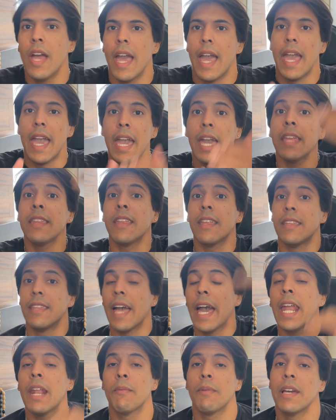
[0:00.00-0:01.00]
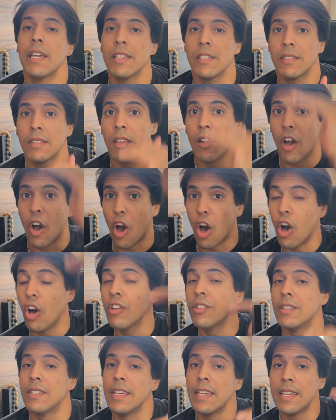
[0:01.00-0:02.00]
And the database
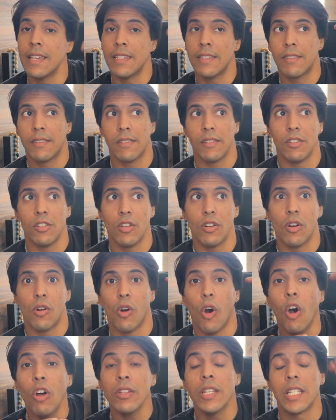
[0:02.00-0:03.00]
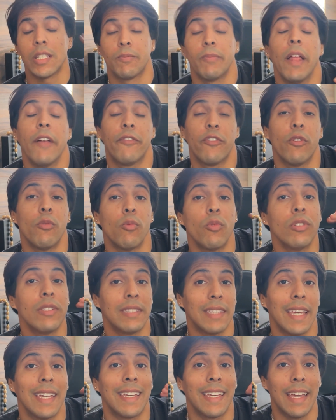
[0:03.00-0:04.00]
on this, on this platform would
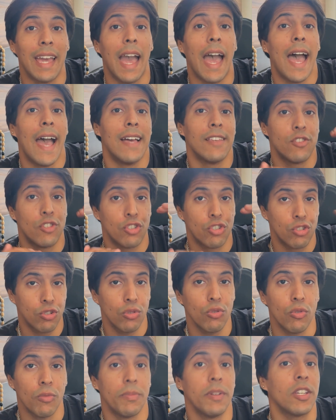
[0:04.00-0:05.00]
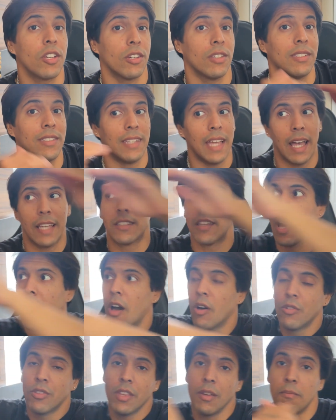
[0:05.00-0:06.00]
take it as true because that's
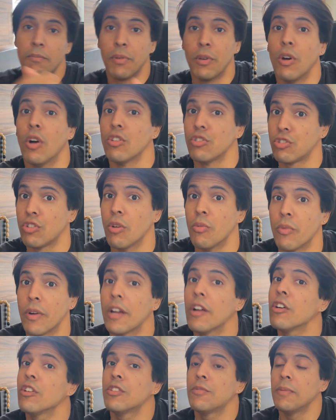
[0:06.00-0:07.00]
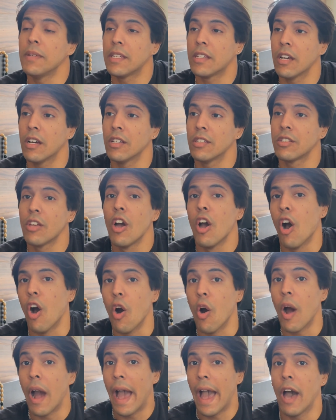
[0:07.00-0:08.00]
how they put somewhere else because
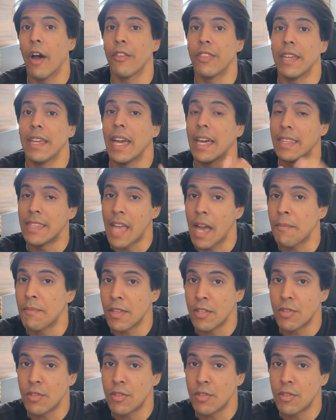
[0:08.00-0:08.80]
of how they adapted